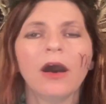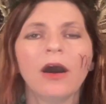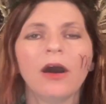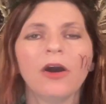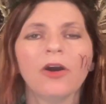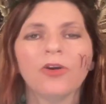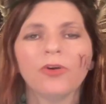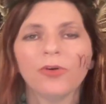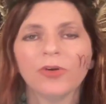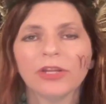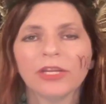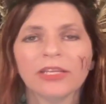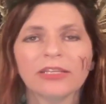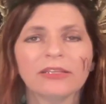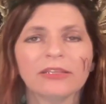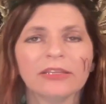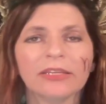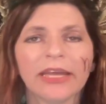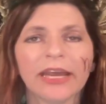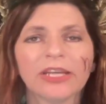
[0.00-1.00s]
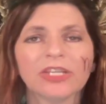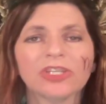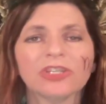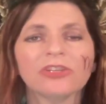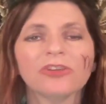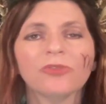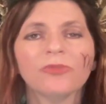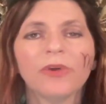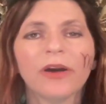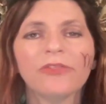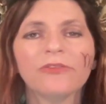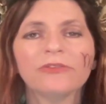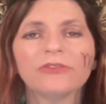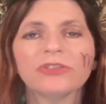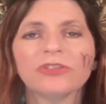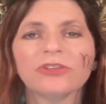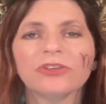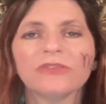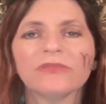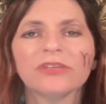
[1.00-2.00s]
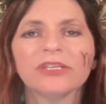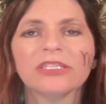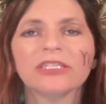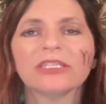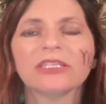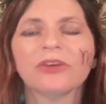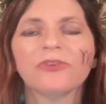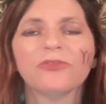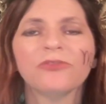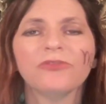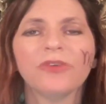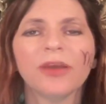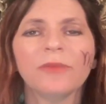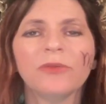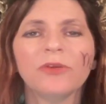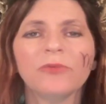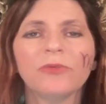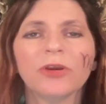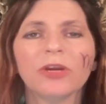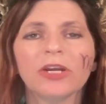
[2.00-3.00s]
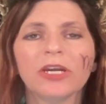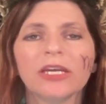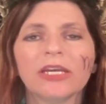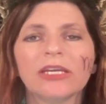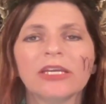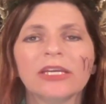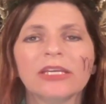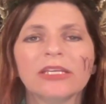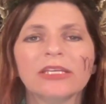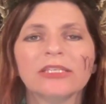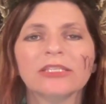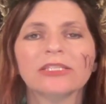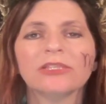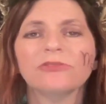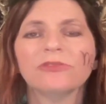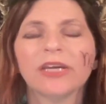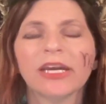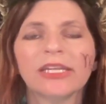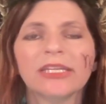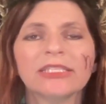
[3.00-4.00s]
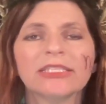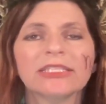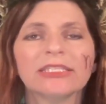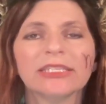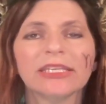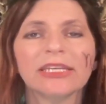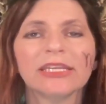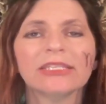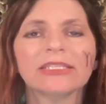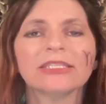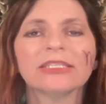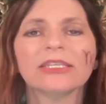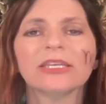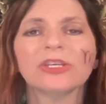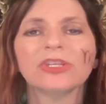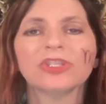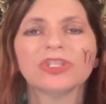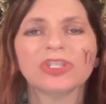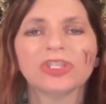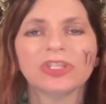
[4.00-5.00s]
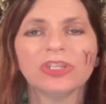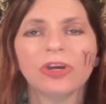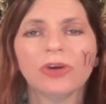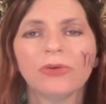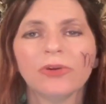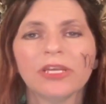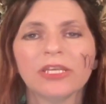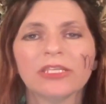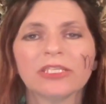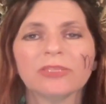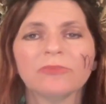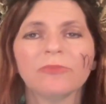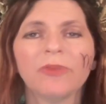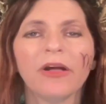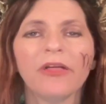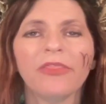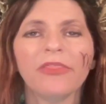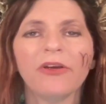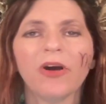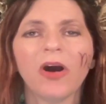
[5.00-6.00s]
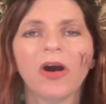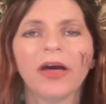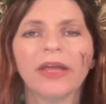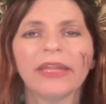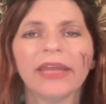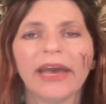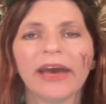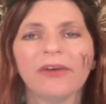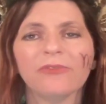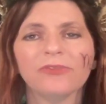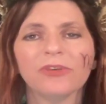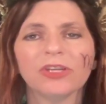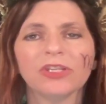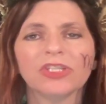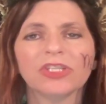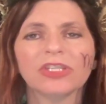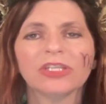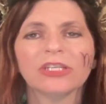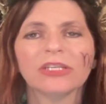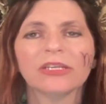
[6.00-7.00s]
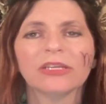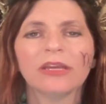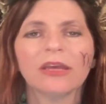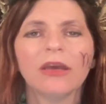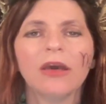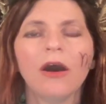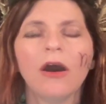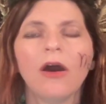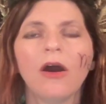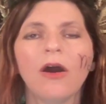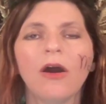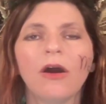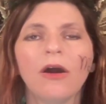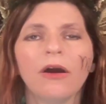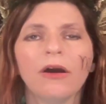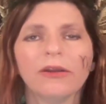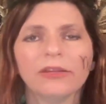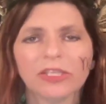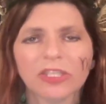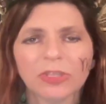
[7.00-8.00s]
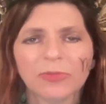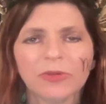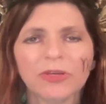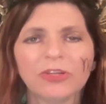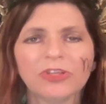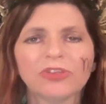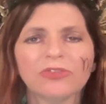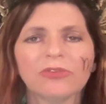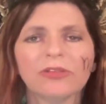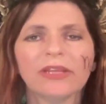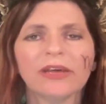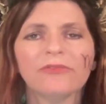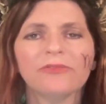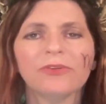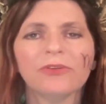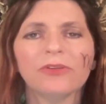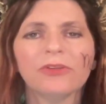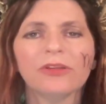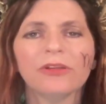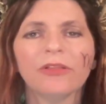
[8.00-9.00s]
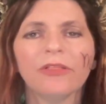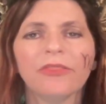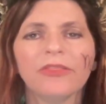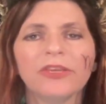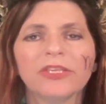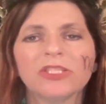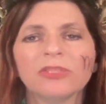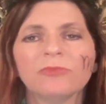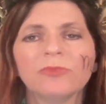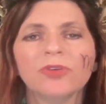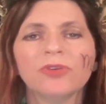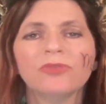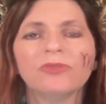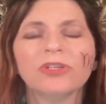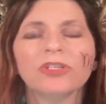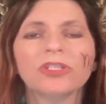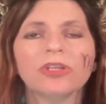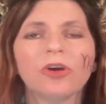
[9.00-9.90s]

According to the National Weather Service, February is the United States' snowiest month on average. On a spiritual level, this moon is